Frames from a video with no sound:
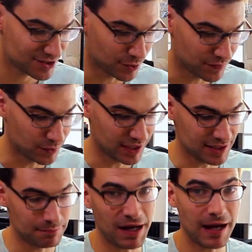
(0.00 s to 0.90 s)
So if you need
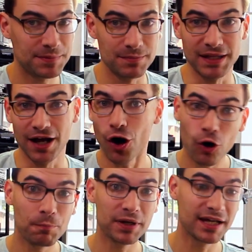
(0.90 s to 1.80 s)
to pop something
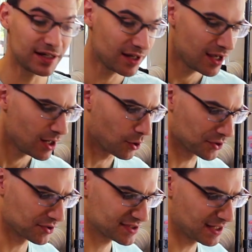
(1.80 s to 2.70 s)
open, or
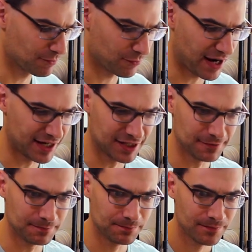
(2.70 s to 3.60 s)
there's some
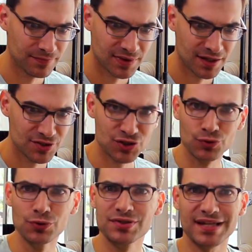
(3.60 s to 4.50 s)
random
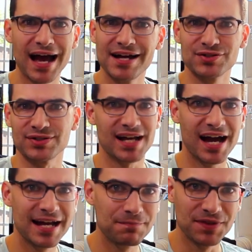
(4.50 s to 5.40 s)
screw size or
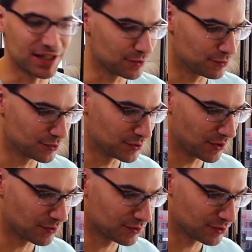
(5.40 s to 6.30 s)
type that you
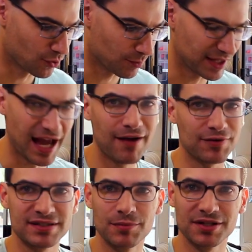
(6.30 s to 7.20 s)
don't normally have,
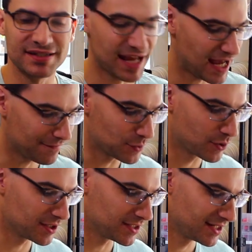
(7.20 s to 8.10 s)
or someone doesn't have, you
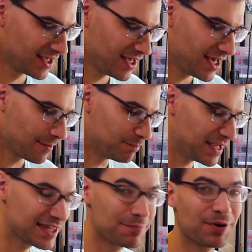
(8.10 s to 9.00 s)
can
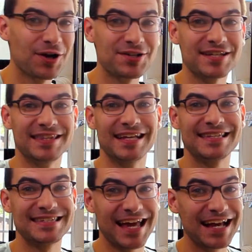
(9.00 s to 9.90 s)
be the person that
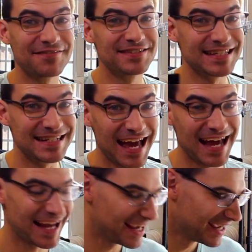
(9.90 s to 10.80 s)
saves the
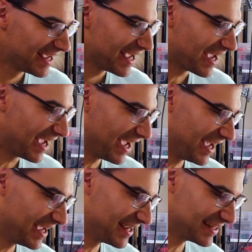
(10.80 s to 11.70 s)
day
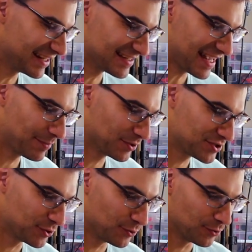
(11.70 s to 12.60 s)
and is able
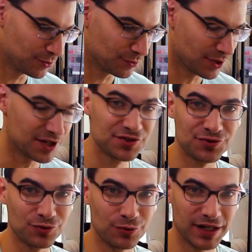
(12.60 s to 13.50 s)
to
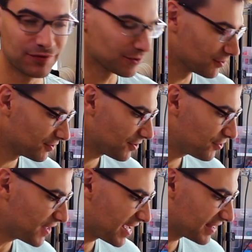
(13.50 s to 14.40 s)
unscrew whatever
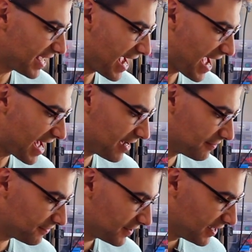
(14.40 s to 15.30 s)
thing they
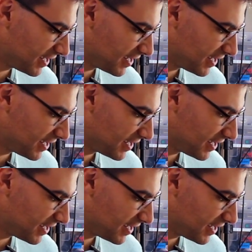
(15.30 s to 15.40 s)
have.